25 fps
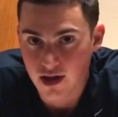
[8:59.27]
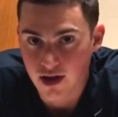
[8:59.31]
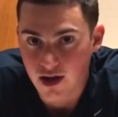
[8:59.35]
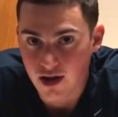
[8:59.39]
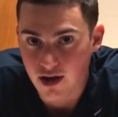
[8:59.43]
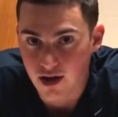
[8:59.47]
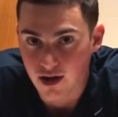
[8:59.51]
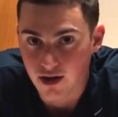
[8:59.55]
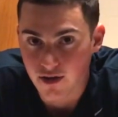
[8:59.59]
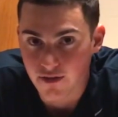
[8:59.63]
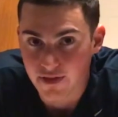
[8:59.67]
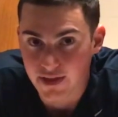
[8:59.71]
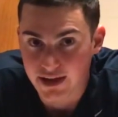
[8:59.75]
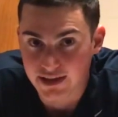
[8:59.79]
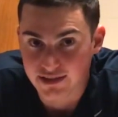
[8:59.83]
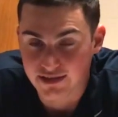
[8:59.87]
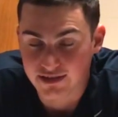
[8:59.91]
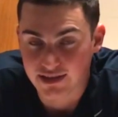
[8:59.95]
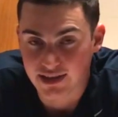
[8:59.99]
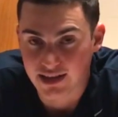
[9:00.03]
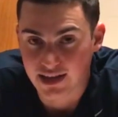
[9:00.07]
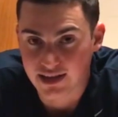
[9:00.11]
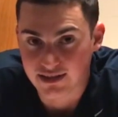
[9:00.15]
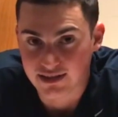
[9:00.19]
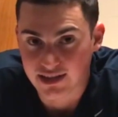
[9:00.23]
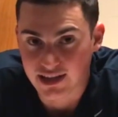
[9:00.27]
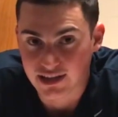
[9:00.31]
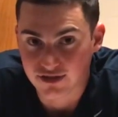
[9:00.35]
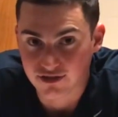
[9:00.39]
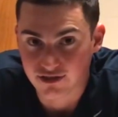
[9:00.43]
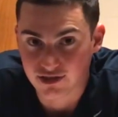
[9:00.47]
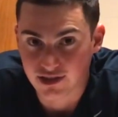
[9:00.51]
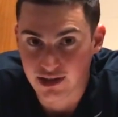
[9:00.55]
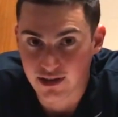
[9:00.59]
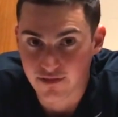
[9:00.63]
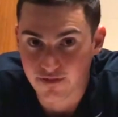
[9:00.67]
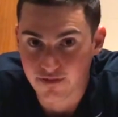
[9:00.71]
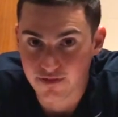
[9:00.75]
That is
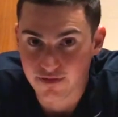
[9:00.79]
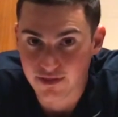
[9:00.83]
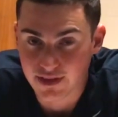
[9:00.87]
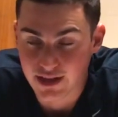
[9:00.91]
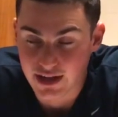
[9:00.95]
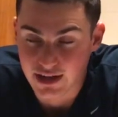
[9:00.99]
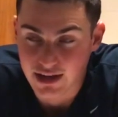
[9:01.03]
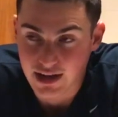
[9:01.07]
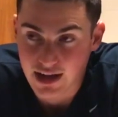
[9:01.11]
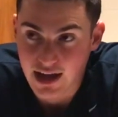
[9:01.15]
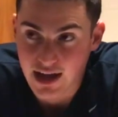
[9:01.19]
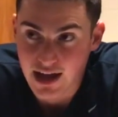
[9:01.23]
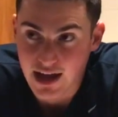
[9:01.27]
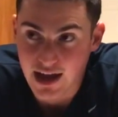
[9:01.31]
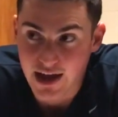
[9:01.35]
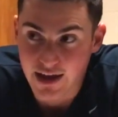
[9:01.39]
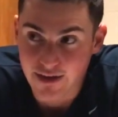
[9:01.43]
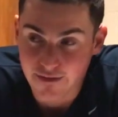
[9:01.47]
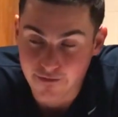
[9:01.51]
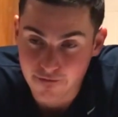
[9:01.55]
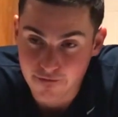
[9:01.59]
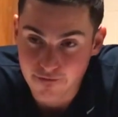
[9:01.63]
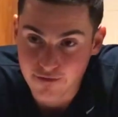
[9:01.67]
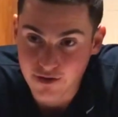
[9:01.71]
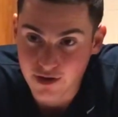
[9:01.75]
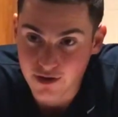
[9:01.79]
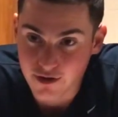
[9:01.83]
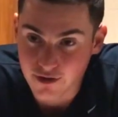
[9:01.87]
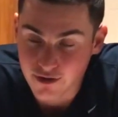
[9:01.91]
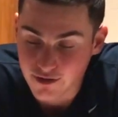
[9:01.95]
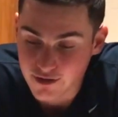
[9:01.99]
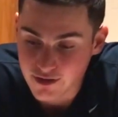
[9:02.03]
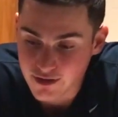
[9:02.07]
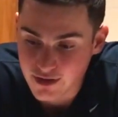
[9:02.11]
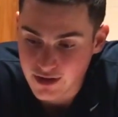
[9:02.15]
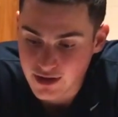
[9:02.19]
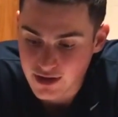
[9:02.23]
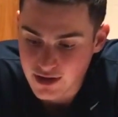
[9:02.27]
actually that I have felt